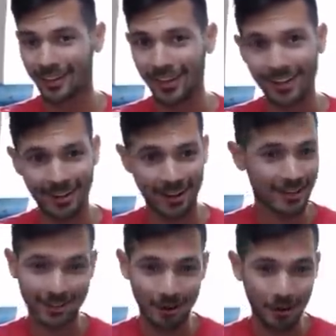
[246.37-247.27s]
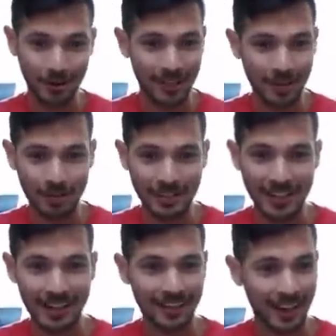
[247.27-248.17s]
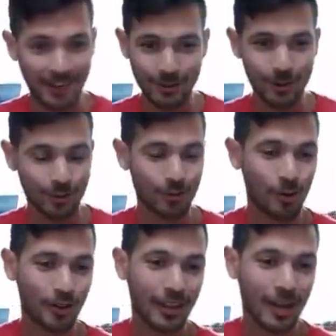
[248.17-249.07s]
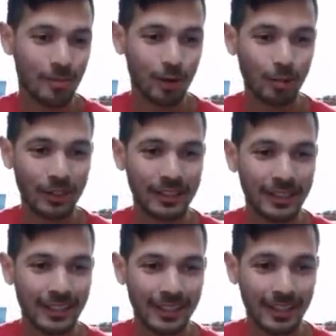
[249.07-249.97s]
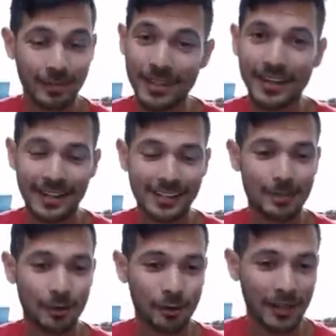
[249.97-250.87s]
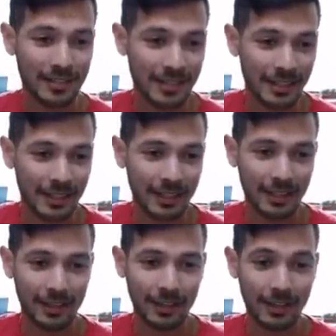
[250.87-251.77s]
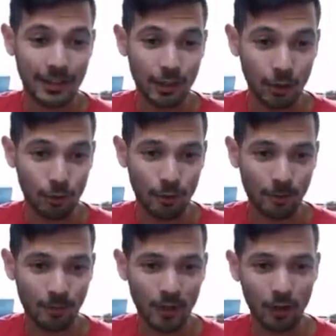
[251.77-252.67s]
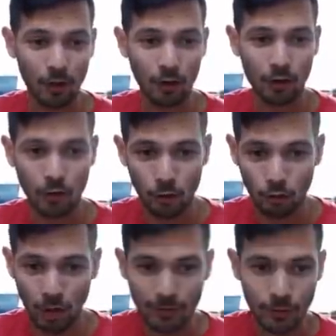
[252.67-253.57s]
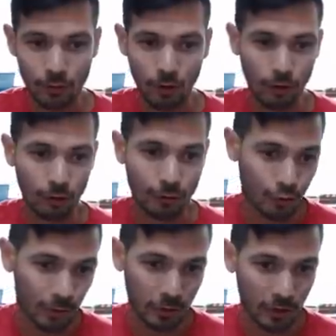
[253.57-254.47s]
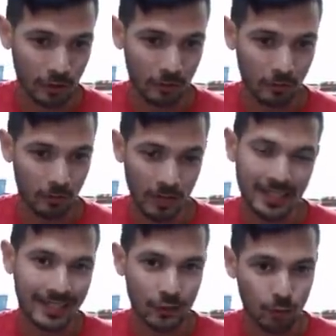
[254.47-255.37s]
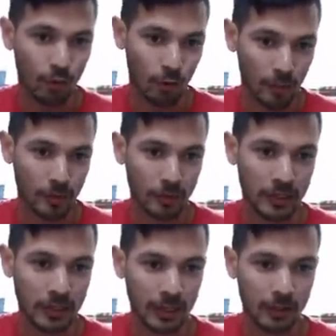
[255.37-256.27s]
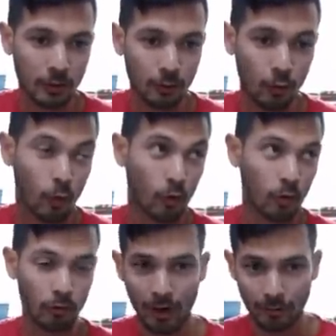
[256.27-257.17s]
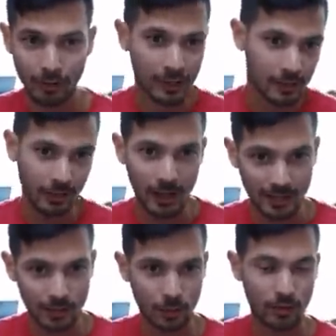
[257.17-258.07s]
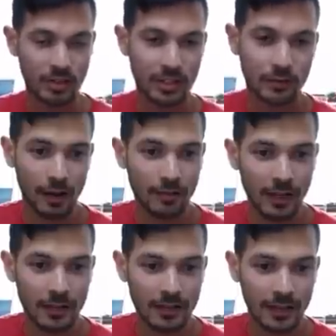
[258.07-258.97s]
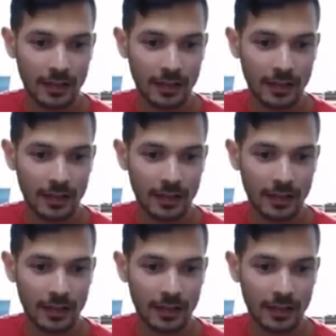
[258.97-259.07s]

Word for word: I, I don't know what that number is yet. I have to go through and work that out properly um, in the next couple of weeks. So on total revenue of two million, nearly two point one million for roughly the last three hundred sixty-five days,